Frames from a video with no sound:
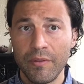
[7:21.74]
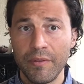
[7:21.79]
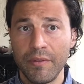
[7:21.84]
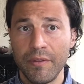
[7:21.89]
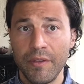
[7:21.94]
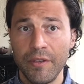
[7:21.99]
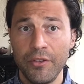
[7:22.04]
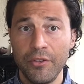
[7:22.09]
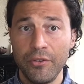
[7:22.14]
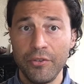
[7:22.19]

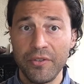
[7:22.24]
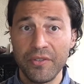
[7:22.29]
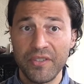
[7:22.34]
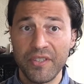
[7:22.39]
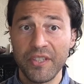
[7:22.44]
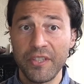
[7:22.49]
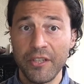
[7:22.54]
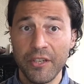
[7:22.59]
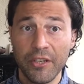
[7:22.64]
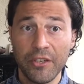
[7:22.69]
That you can sit
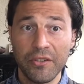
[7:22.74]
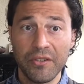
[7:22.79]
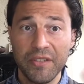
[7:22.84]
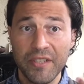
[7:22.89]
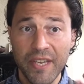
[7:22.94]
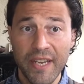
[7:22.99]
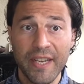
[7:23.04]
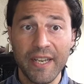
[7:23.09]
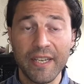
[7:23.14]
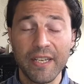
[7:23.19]
there and
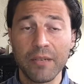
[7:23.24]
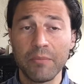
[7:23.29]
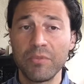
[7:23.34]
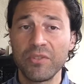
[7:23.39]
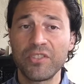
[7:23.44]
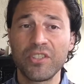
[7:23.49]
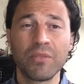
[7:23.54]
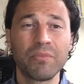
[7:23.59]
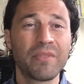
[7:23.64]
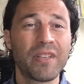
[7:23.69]
take it in, but
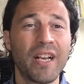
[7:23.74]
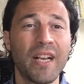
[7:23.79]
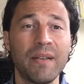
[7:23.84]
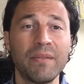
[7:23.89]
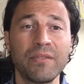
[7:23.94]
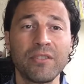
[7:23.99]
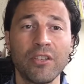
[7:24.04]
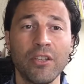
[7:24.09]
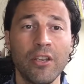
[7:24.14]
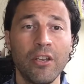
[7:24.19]

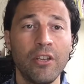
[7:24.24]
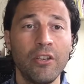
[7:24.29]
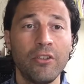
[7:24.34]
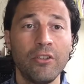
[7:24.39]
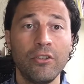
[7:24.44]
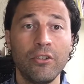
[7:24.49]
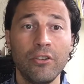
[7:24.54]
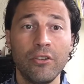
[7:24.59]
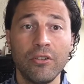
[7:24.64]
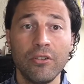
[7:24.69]
sometimes
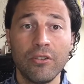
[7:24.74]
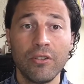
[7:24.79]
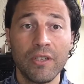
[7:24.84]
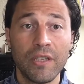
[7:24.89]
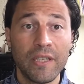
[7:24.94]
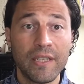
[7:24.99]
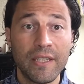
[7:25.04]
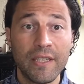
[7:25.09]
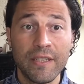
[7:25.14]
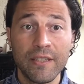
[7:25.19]
it
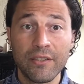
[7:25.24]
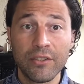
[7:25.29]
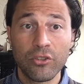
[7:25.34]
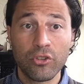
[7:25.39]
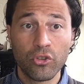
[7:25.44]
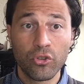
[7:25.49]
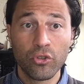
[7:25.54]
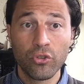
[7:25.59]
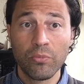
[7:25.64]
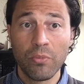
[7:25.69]
is a
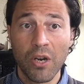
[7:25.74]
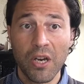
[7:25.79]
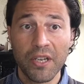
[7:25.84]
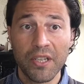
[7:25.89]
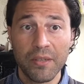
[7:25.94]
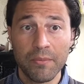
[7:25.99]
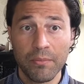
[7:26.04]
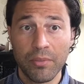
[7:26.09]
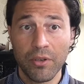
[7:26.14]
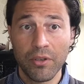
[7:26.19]
true body
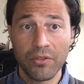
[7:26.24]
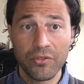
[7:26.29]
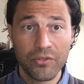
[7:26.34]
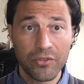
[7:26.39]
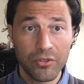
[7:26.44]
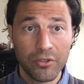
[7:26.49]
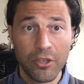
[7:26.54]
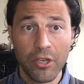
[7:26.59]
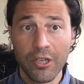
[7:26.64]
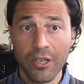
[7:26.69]
impulse to
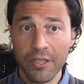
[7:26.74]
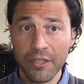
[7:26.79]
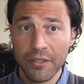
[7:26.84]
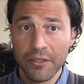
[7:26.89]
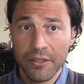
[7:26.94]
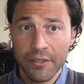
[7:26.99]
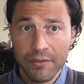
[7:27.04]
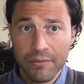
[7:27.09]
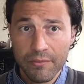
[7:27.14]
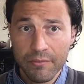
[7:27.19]
not let it
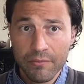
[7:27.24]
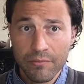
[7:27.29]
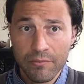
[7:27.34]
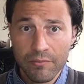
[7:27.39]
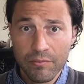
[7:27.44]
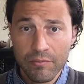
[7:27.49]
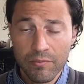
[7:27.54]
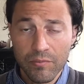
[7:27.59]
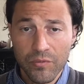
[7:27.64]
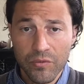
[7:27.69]
in.
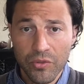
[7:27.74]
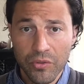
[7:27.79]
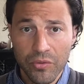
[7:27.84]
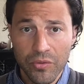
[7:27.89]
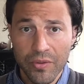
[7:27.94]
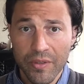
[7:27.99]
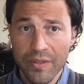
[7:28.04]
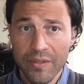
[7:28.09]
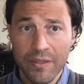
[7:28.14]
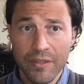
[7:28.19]
So,
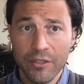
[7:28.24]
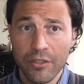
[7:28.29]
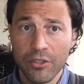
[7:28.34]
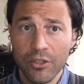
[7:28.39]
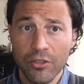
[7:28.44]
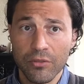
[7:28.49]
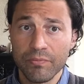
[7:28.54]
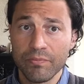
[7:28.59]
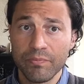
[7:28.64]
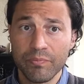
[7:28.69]
the, the, you
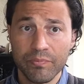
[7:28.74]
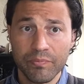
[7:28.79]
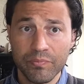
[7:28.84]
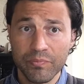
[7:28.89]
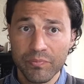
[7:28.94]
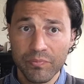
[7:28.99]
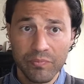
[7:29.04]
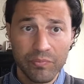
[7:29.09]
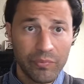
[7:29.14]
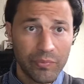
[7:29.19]
know,
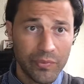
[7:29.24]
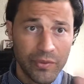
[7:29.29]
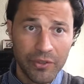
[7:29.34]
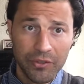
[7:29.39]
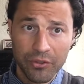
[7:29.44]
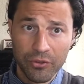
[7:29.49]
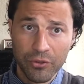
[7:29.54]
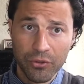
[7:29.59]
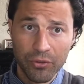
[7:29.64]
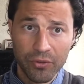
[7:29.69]
there's a
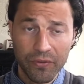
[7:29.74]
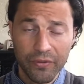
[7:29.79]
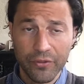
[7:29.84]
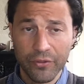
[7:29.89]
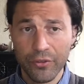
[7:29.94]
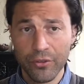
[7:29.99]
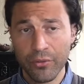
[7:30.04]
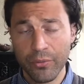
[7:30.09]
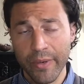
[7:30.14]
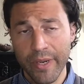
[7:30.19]
tool for you
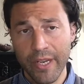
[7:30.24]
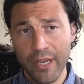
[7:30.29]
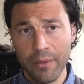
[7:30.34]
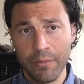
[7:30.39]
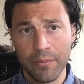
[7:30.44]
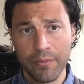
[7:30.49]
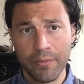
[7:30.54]
to weigh up.